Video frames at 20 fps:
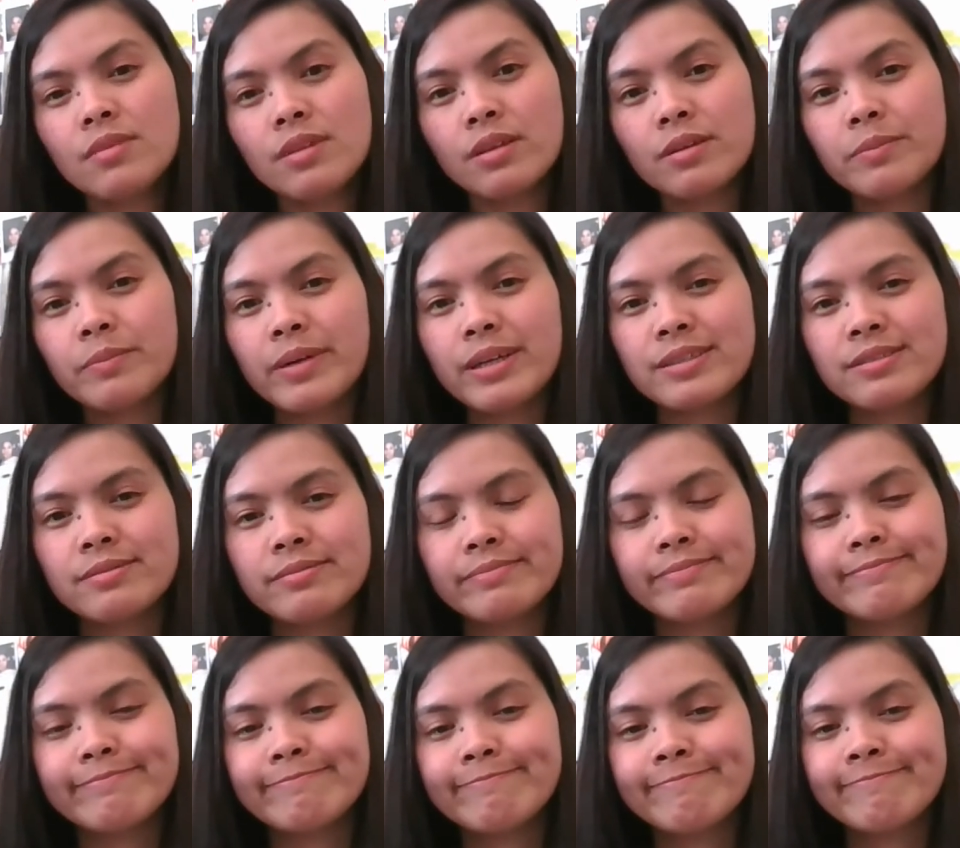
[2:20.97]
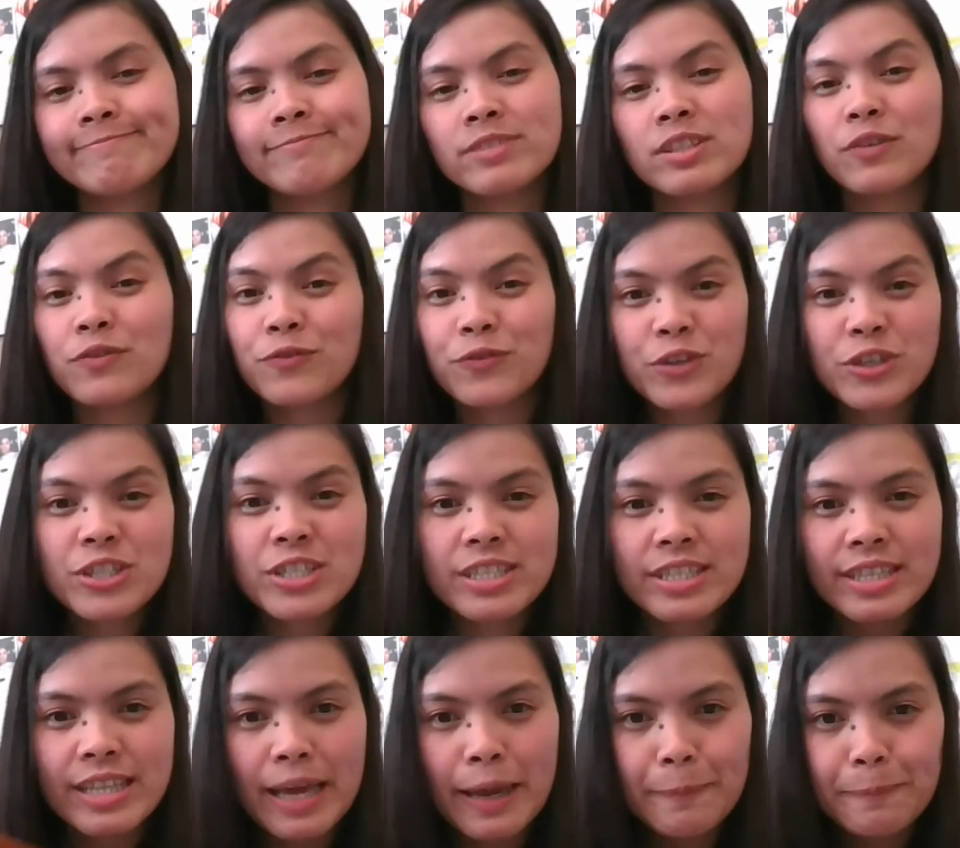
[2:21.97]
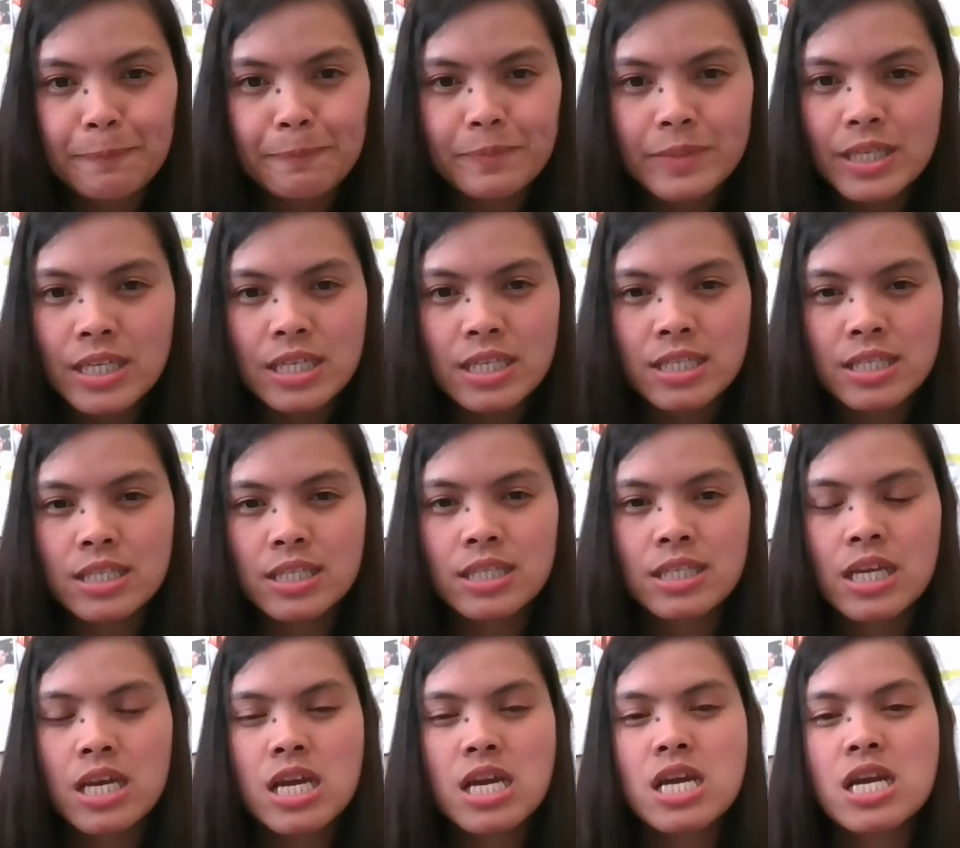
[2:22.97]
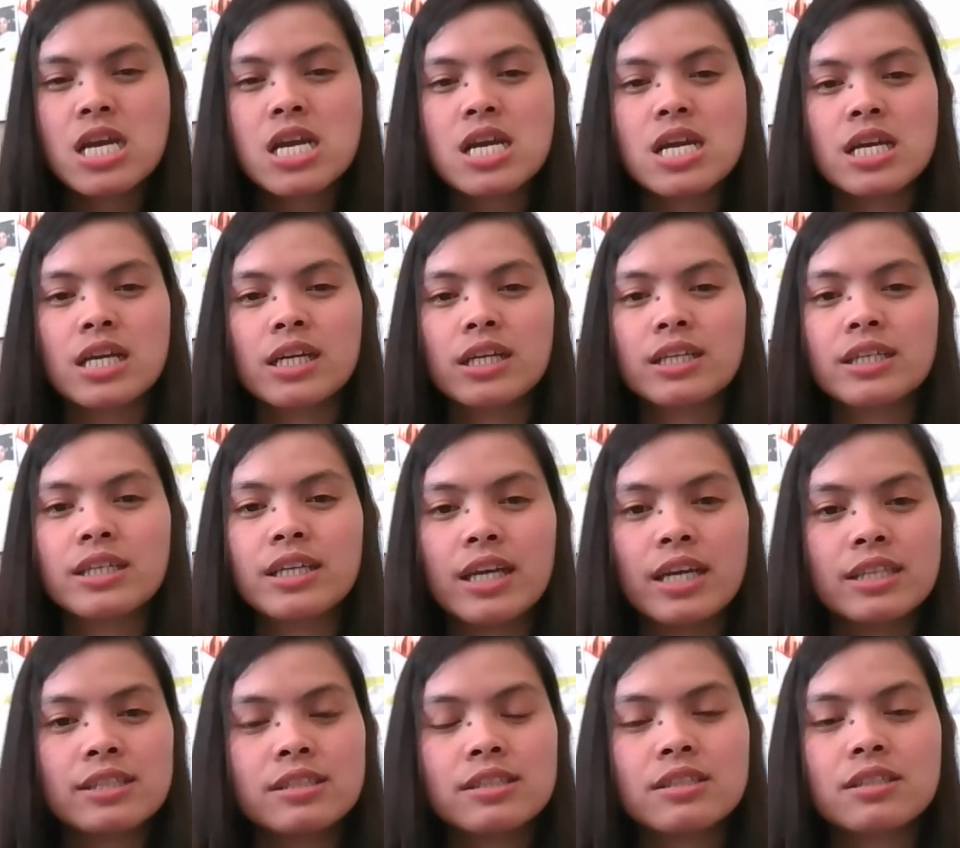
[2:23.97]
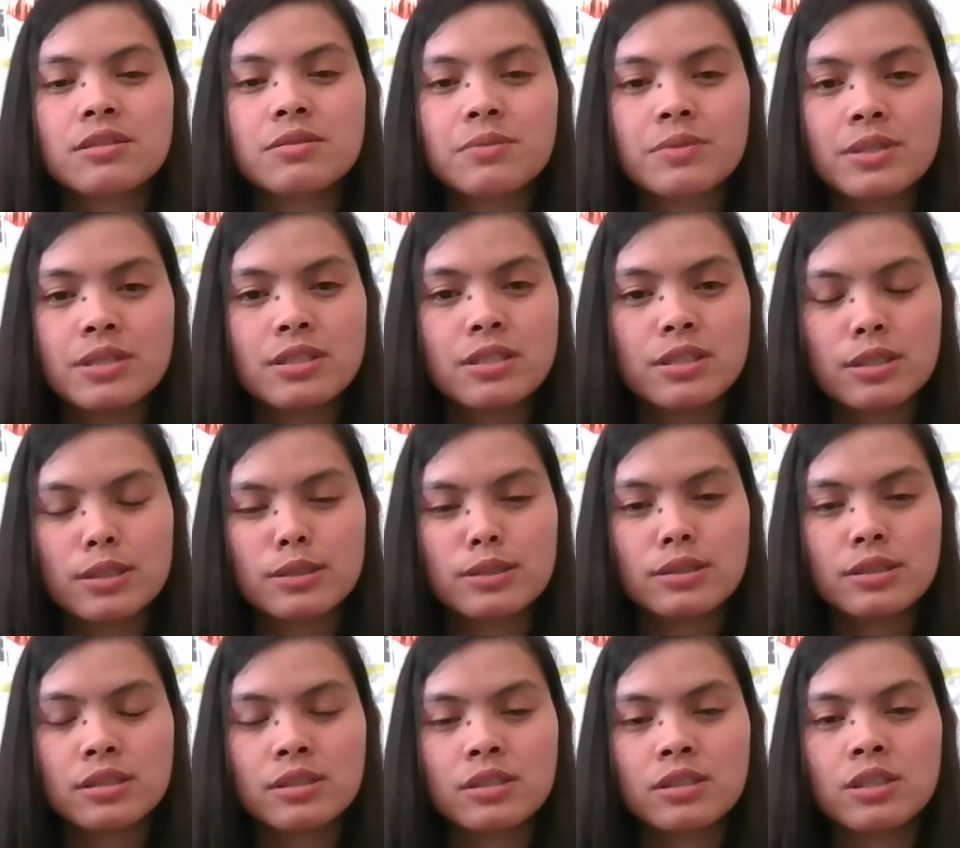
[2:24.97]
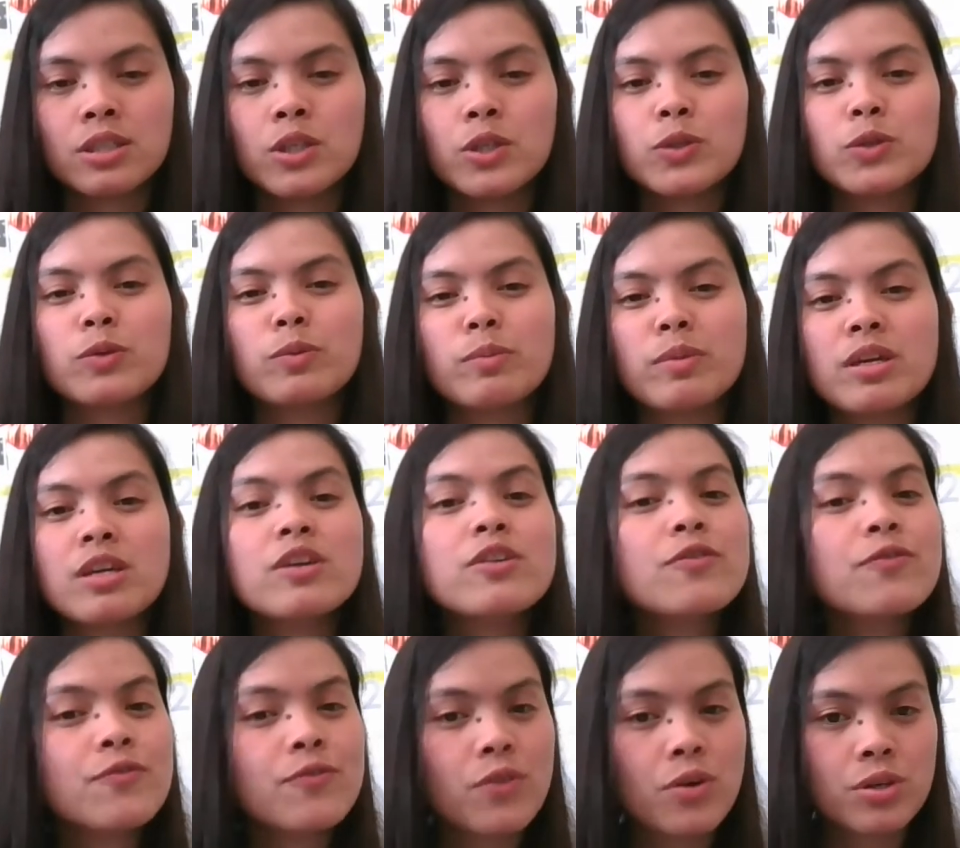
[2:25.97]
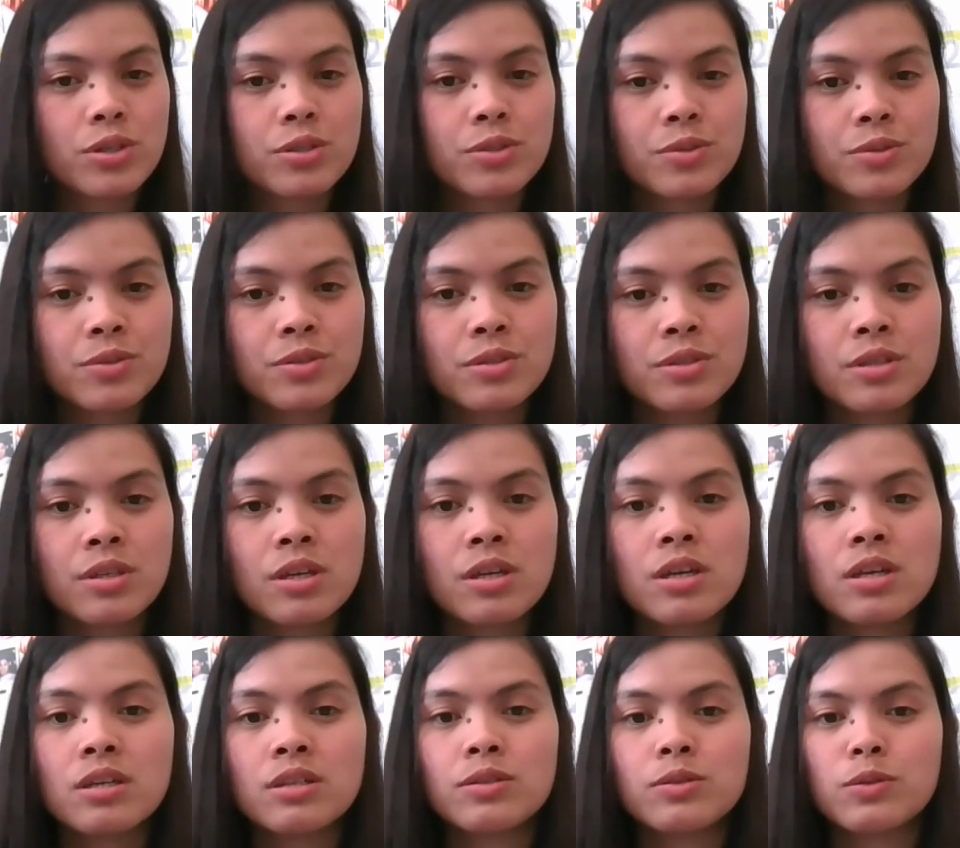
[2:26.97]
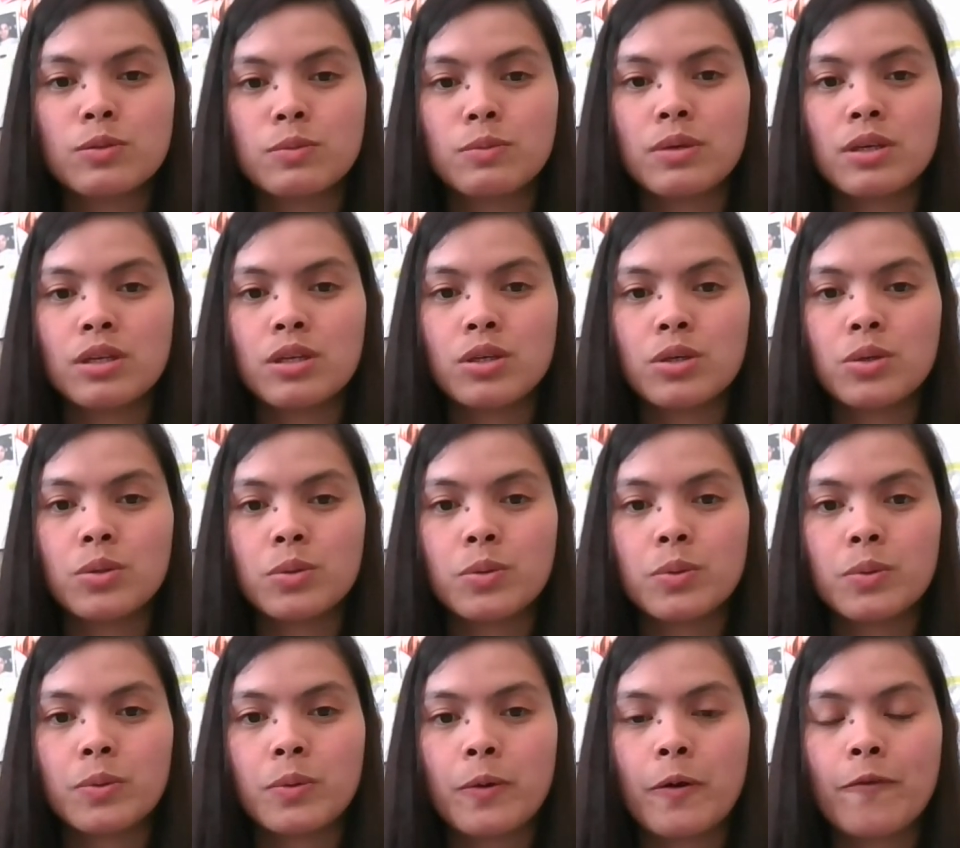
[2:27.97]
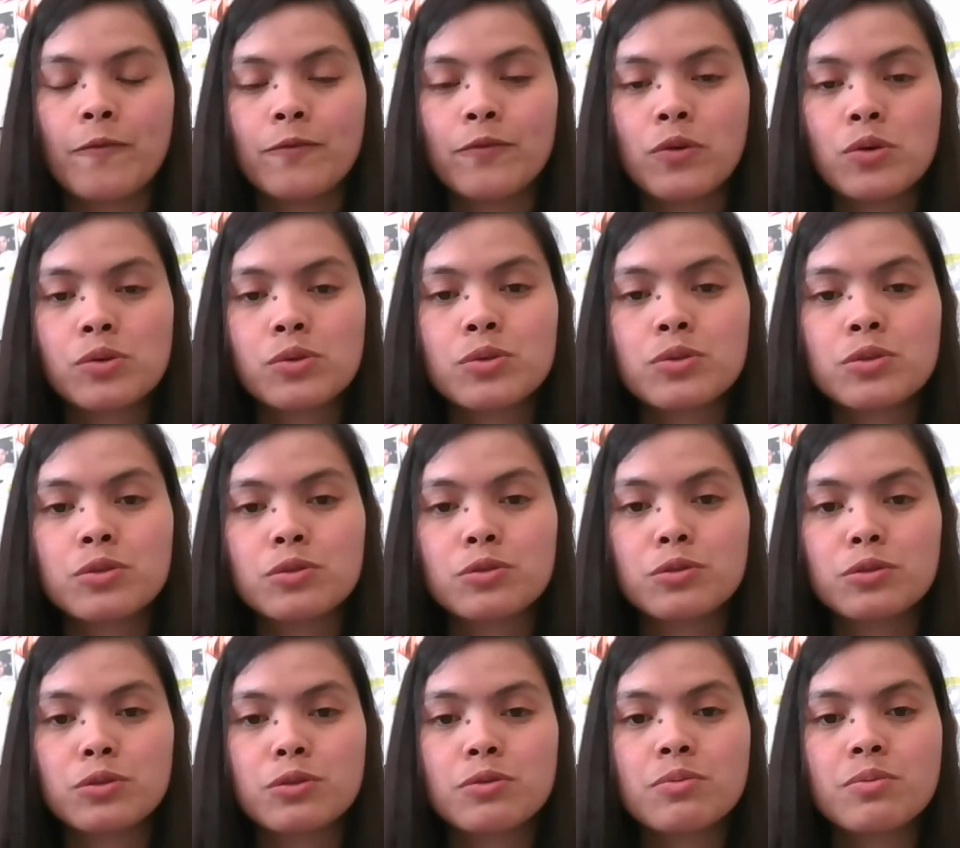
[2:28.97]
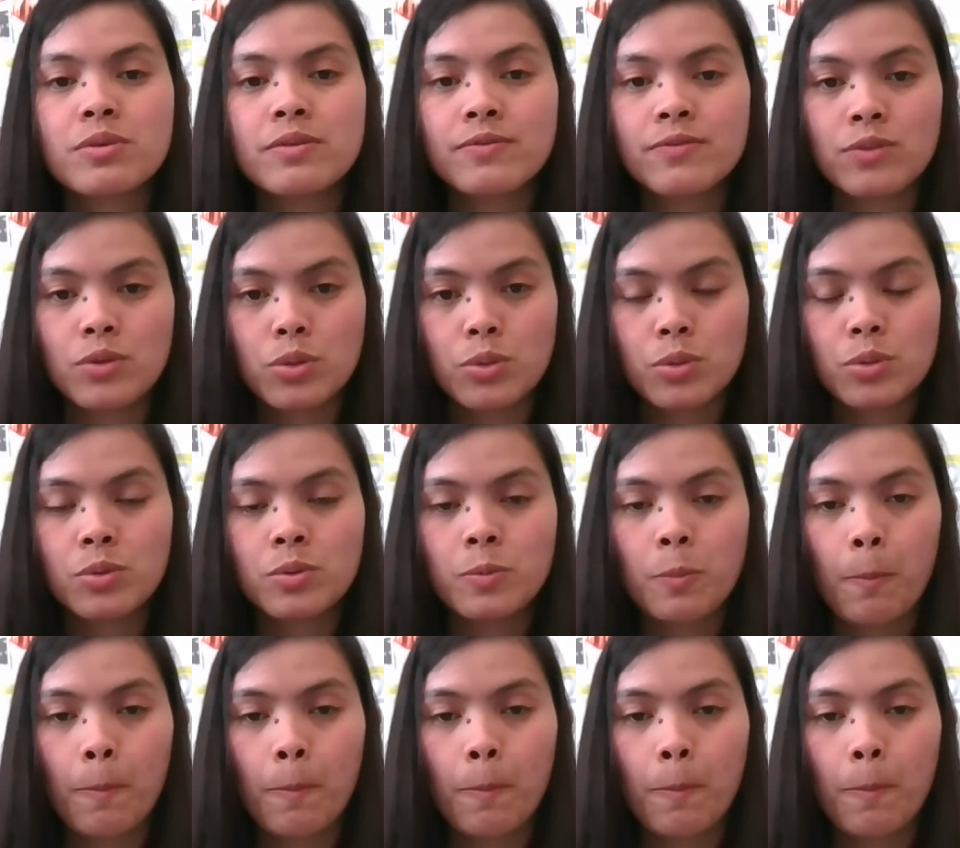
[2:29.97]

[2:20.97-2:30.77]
But the first step is get a reason to make you focus, to make you focus on your review.